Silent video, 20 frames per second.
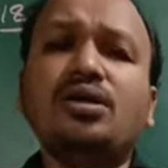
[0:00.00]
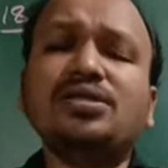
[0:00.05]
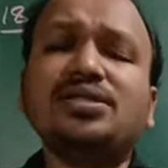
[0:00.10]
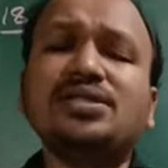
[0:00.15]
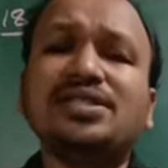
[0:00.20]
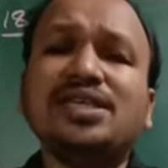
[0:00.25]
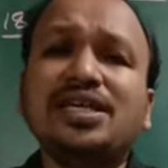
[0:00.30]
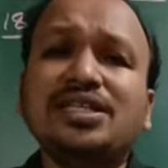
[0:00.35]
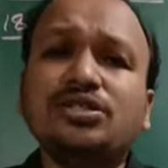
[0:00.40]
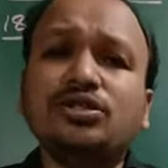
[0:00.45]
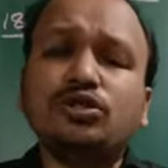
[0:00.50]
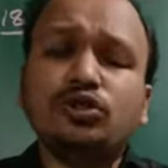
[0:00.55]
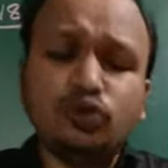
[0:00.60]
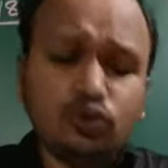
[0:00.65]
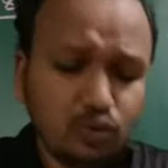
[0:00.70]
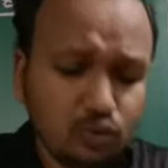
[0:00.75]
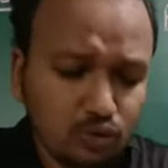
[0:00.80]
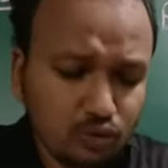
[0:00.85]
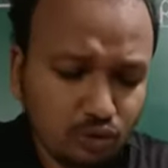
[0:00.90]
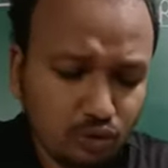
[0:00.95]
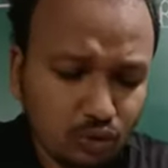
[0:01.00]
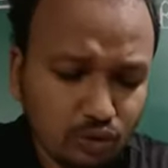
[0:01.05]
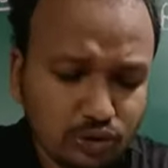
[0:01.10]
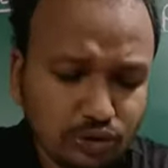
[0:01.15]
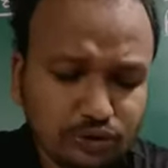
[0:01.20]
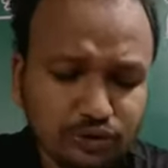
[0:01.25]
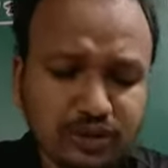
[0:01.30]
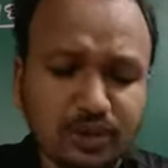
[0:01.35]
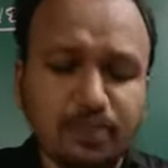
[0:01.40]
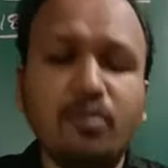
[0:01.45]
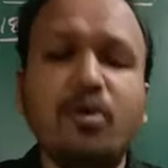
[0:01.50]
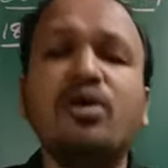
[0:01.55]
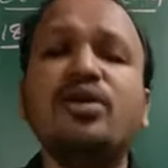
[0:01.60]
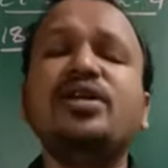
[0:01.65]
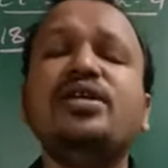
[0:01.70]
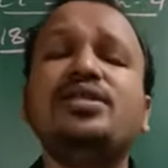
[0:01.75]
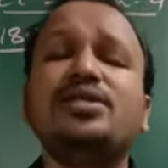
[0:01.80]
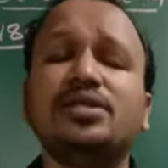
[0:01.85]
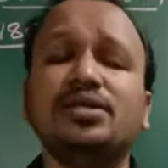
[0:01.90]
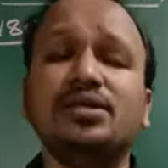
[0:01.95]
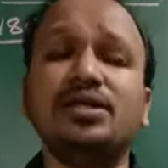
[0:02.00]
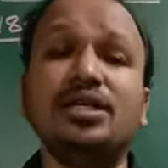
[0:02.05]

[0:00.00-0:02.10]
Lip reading: sit too close to the monitor.